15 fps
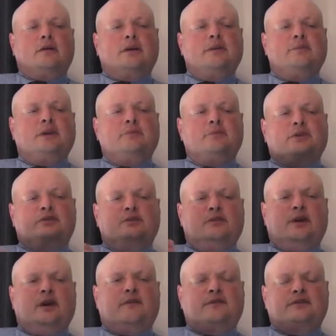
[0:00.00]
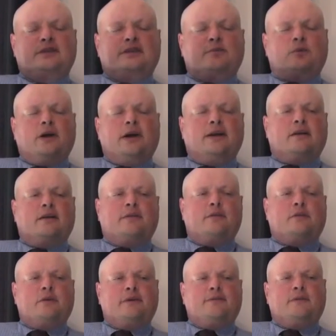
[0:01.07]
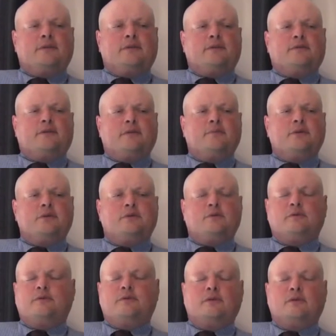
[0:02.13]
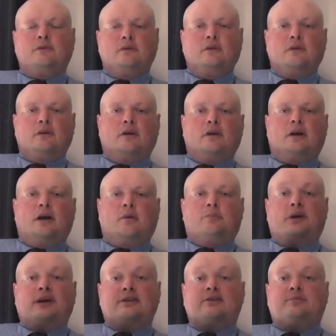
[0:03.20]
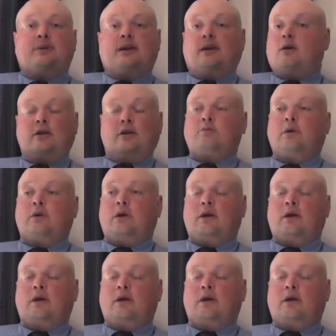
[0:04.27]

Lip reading: in my sort of half-asleep way, I thought if I move, I'll break the spell.